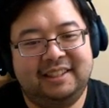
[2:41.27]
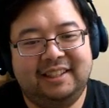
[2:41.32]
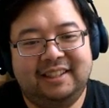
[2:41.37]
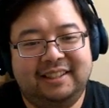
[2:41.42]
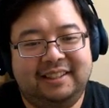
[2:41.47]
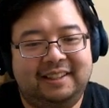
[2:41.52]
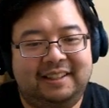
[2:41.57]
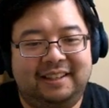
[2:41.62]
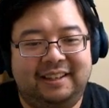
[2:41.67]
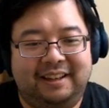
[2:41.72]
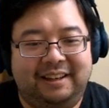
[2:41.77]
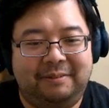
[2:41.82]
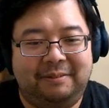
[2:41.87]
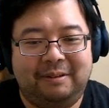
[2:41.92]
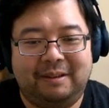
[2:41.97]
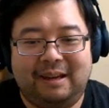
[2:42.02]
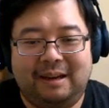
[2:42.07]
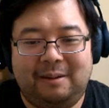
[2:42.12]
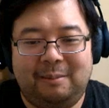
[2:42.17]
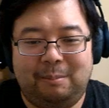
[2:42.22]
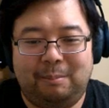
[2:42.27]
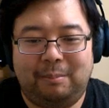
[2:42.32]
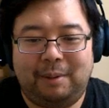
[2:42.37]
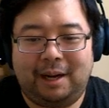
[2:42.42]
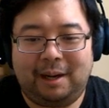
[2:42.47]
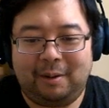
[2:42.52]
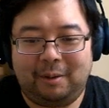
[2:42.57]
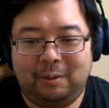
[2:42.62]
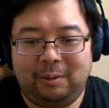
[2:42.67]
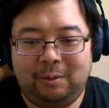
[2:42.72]
We got
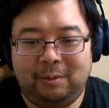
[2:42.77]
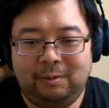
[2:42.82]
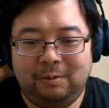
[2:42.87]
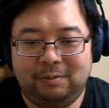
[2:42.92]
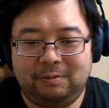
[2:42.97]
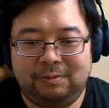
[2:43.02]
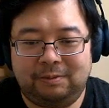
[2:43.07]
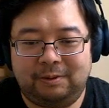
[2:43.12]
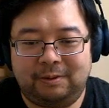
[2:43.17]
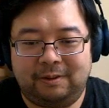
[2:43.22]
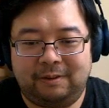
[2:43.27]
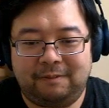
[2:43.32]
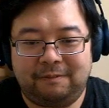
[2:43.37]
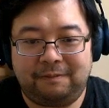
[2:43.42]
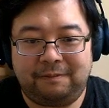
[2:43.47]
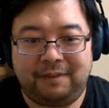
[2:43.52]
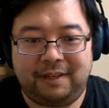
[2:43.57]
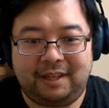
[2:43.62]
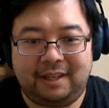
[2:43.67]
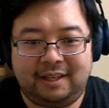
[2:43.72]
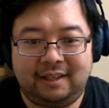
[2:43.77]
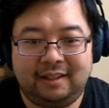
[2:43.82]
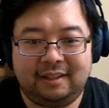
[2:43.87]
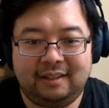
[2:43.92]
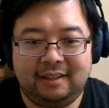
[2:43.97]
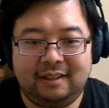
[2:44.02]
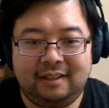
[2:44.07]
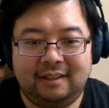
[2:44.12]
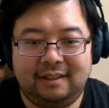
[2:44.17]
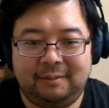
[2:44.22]
Mao for fiend.